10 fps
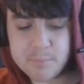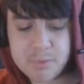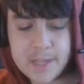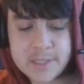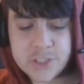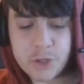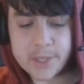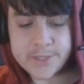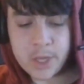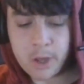play and shot
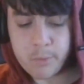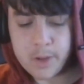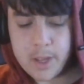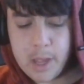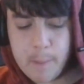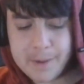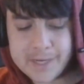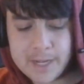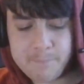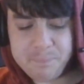at goal. But
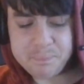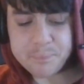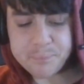um,